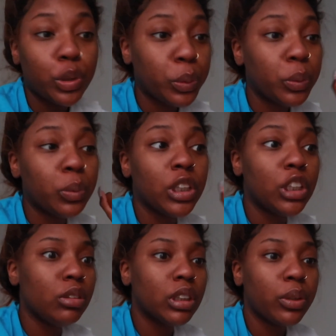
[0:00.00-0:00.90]
to
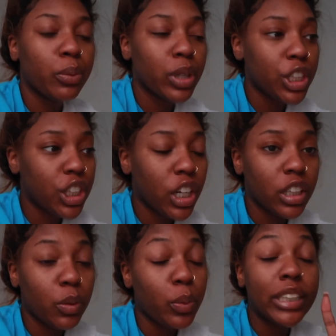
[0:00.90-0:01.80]
do some
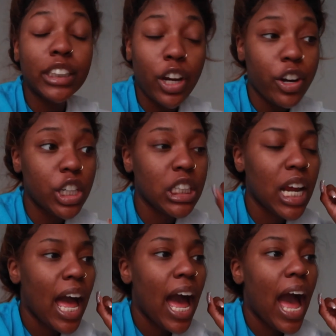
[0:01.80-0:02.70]
research
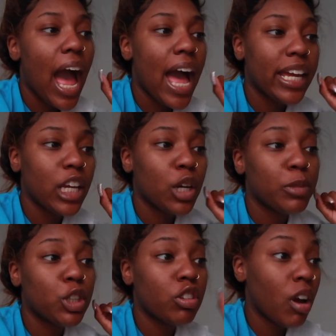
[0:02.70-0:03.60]
I
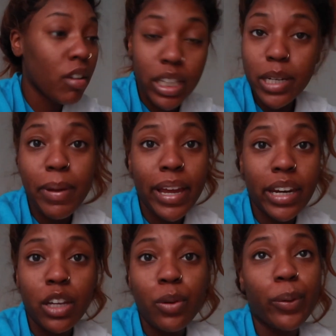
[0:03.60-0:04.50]
am strongly
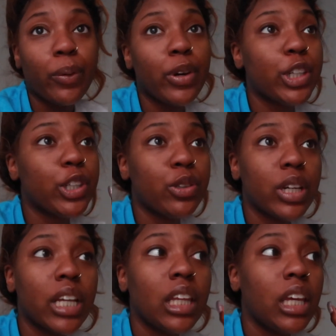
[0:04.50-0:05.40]
debating on
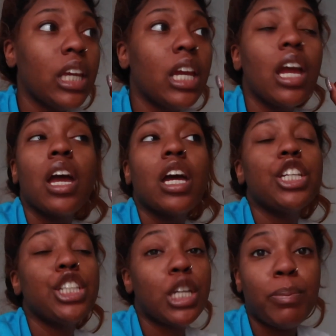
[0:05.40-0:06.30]
strictly
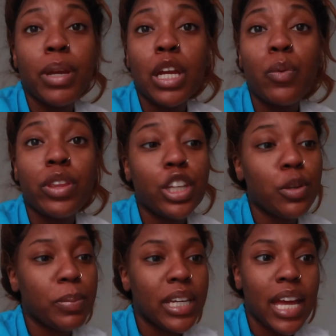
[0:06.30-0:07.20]
shipping with
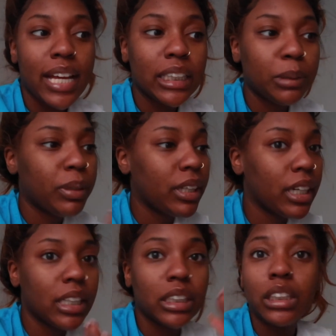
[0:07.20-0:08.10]
UPS
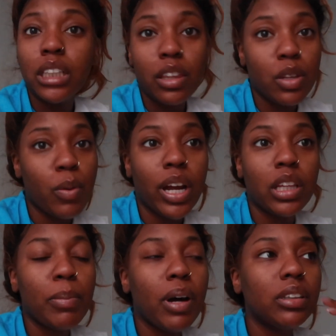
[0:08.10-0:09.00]
because the
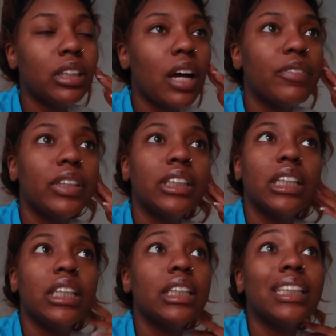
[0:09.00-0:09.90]
regular post office
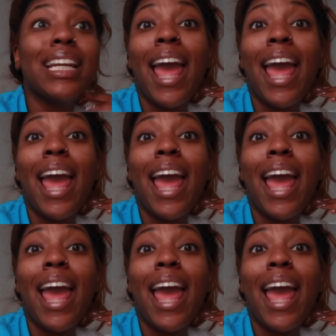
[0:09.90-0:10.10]
is a